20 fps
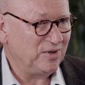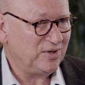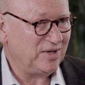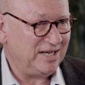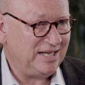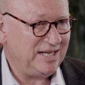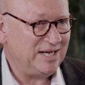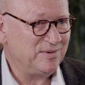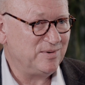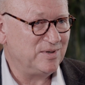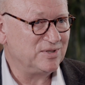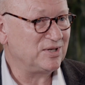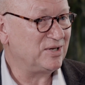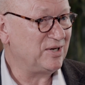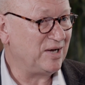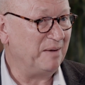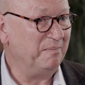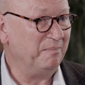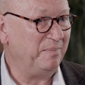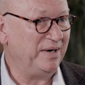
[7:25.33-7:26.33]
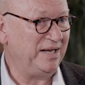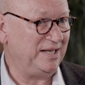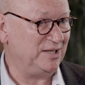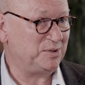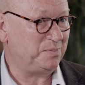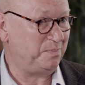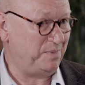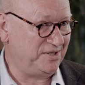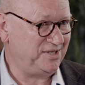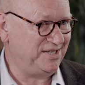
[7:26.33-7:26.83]
and here was a company
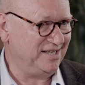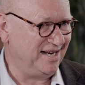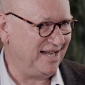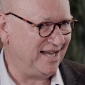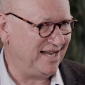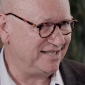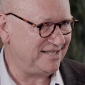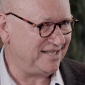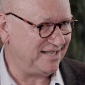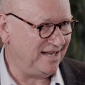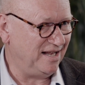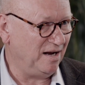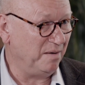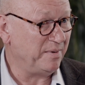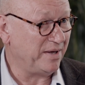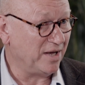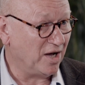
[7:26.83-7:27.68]
specialized in helping